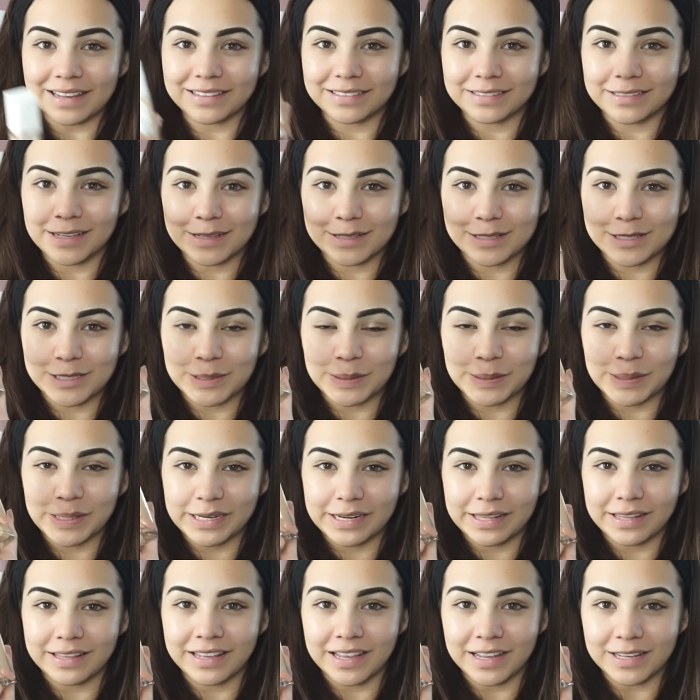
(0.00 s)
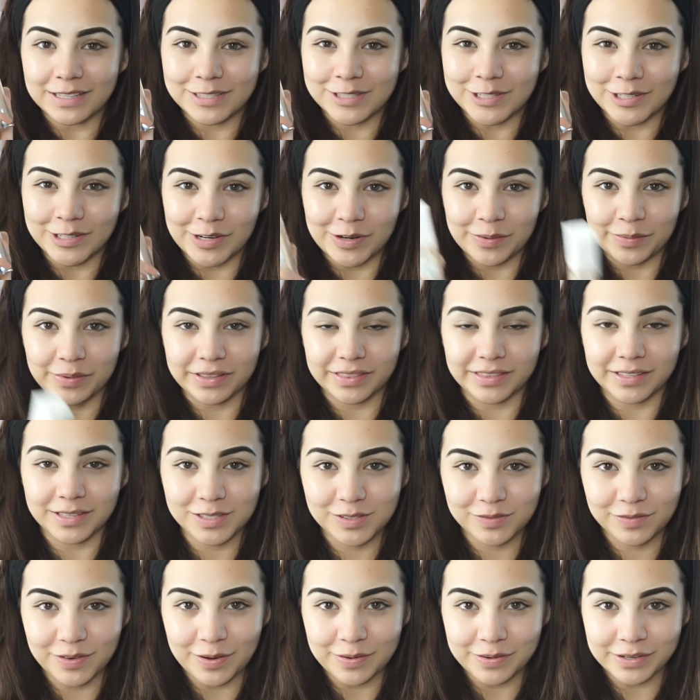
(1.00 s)
Let's go ahead and get started with
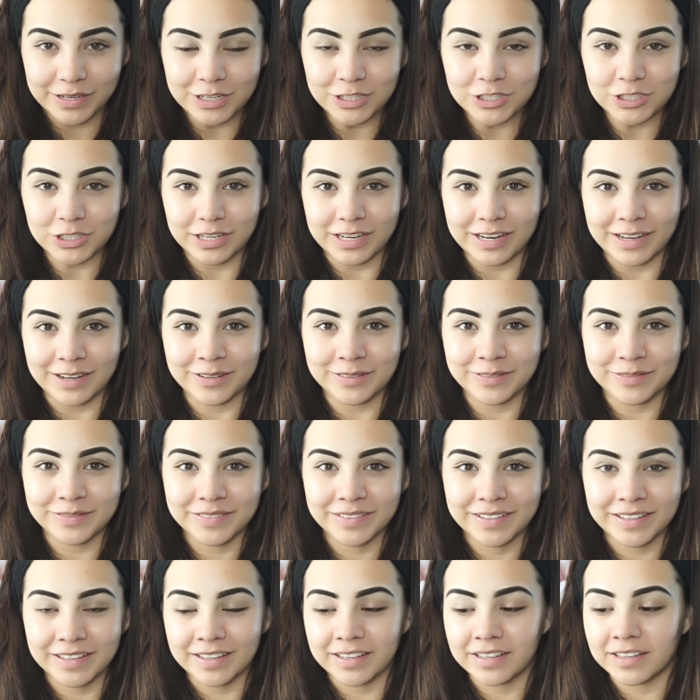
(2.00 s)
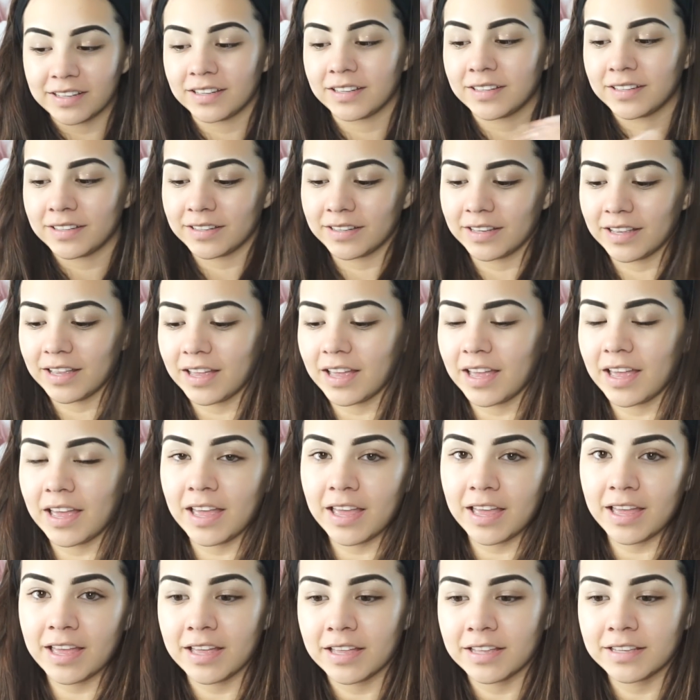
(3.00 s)
this foundation now.
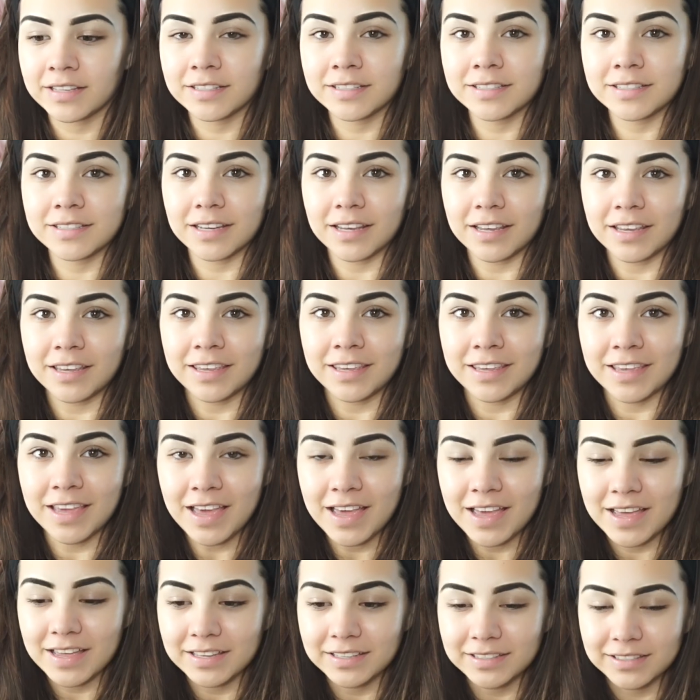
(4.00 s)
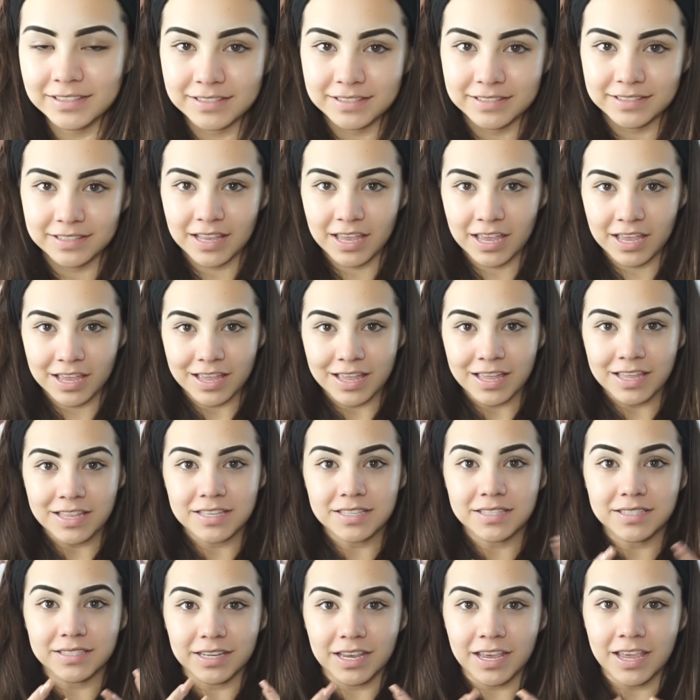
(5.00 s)
And yes,
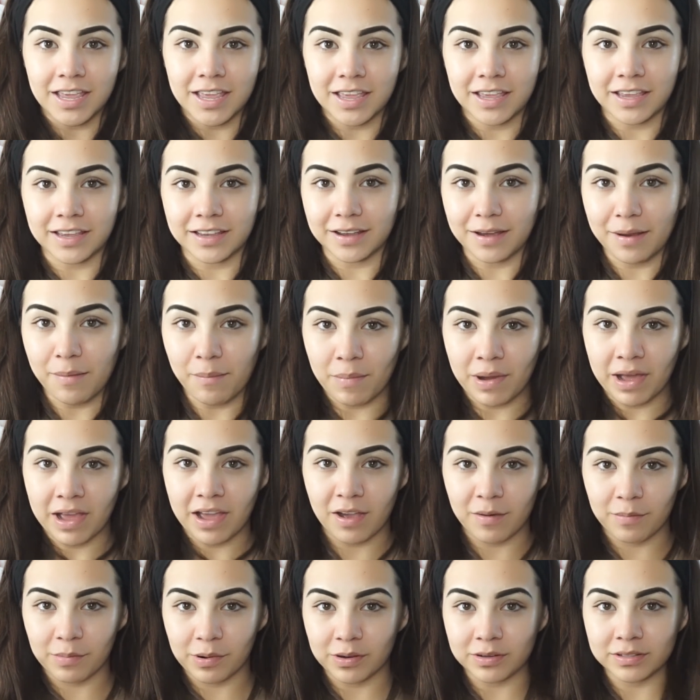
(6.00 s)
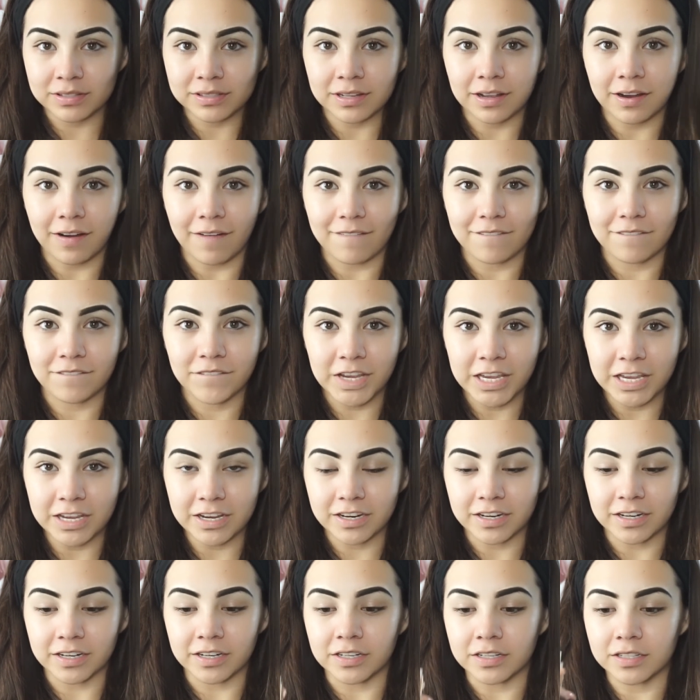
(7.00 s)
dang, my eyebrows look
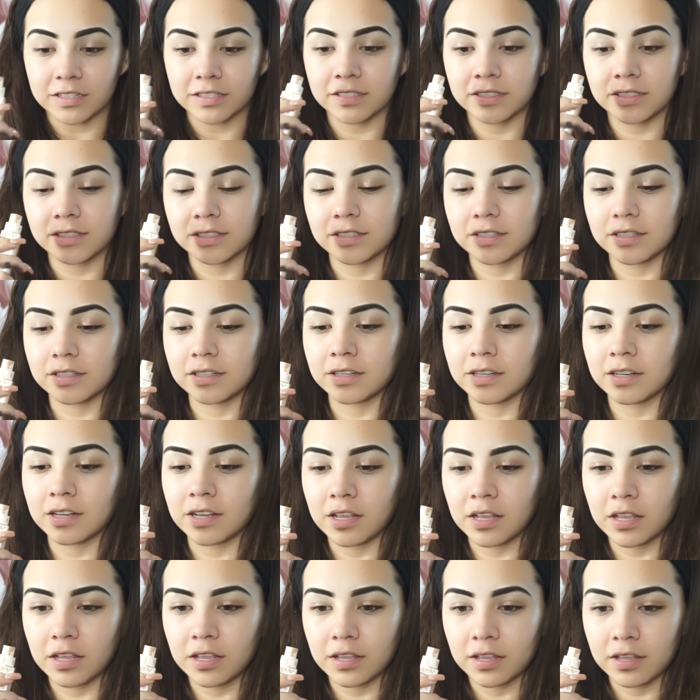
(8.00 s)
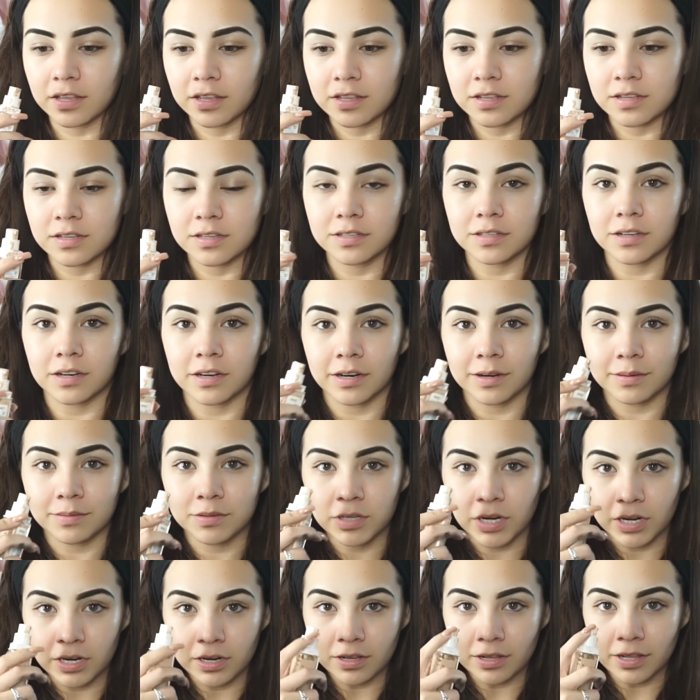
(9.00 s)
fierce. Sorry, I'm
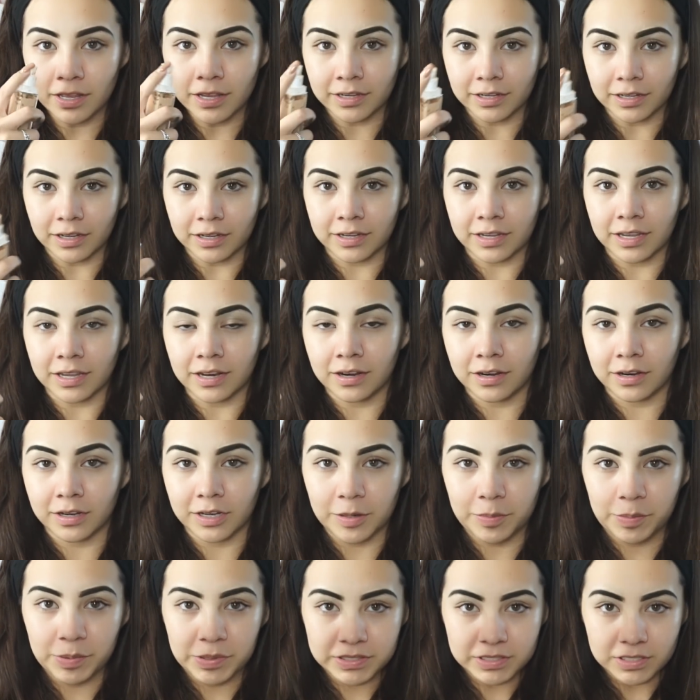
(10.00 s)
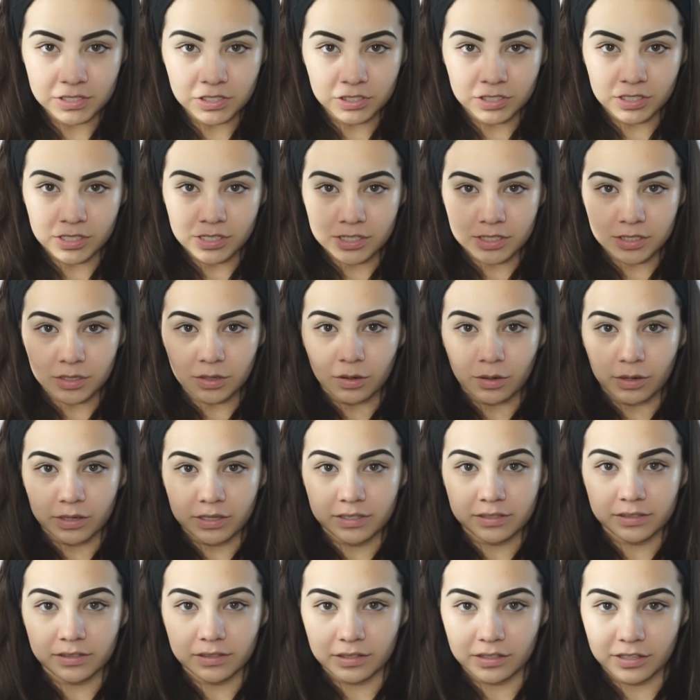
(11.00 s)
trying to like get a good position so it
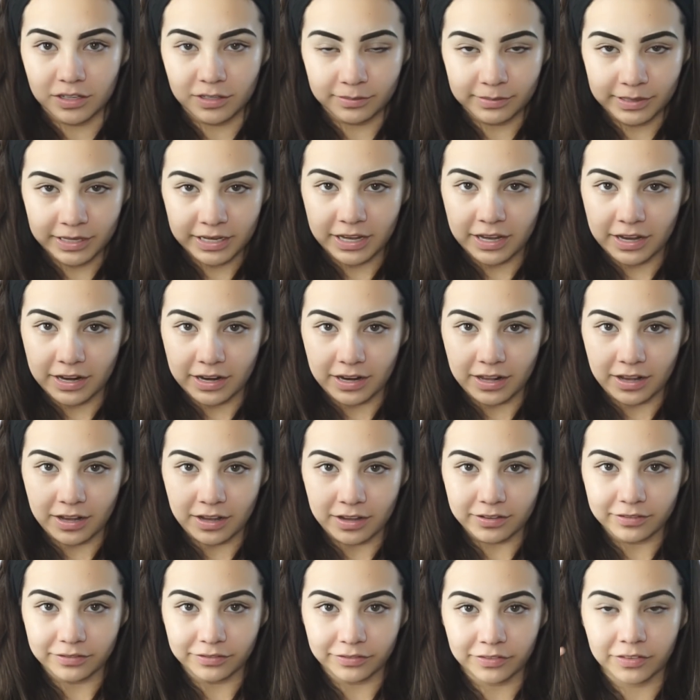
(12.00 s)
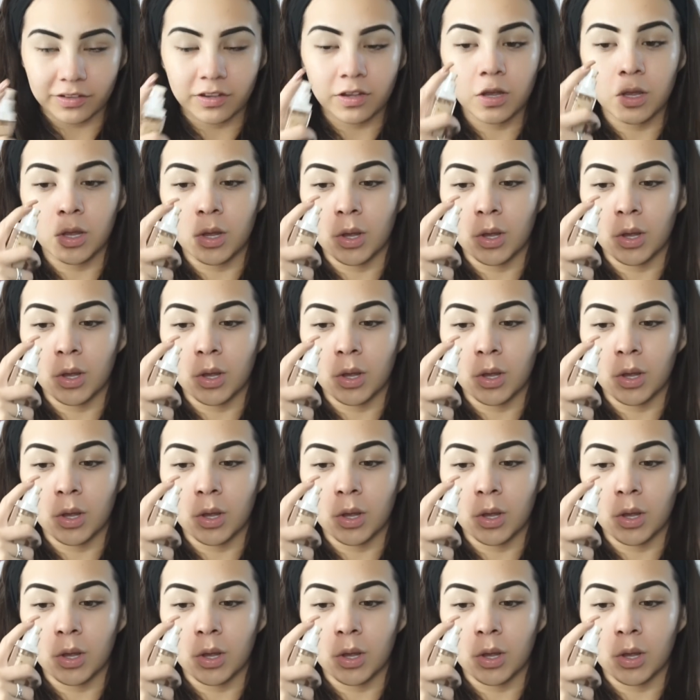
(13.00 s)
doesn't cut my head off.